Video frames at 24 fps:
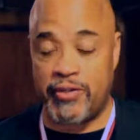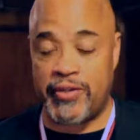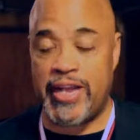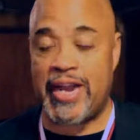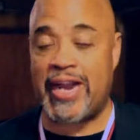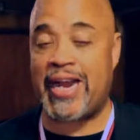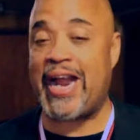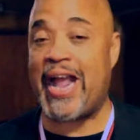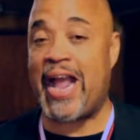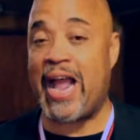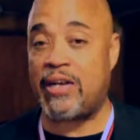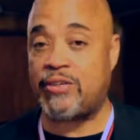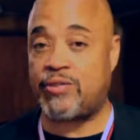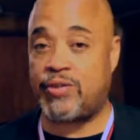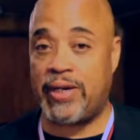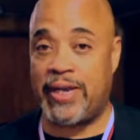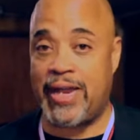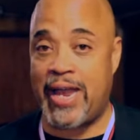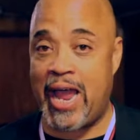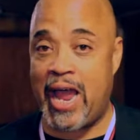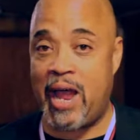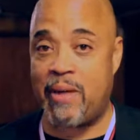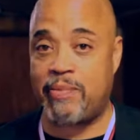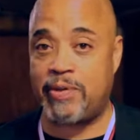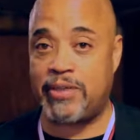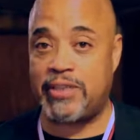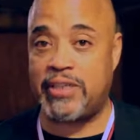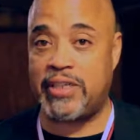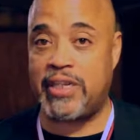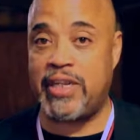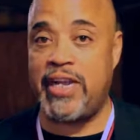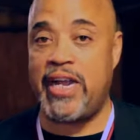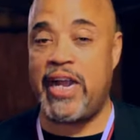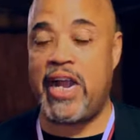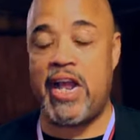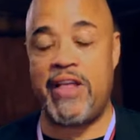that it actually happened,
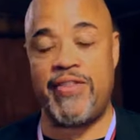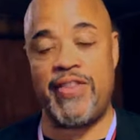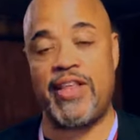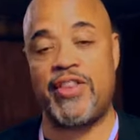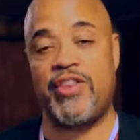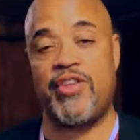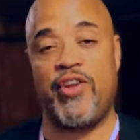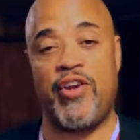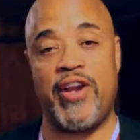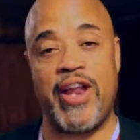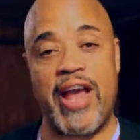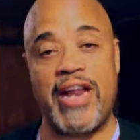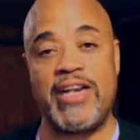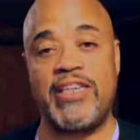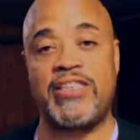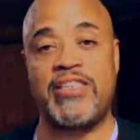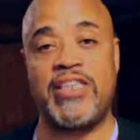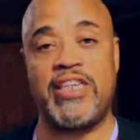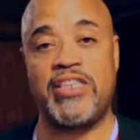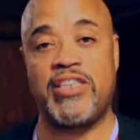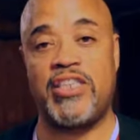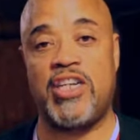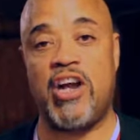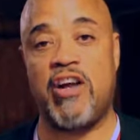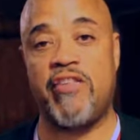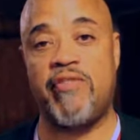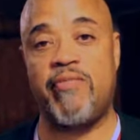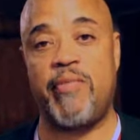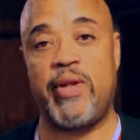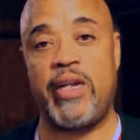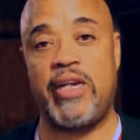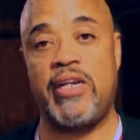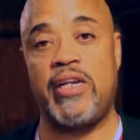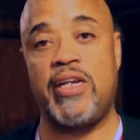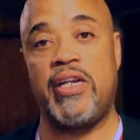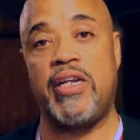and that the United States
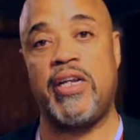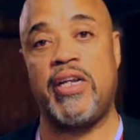government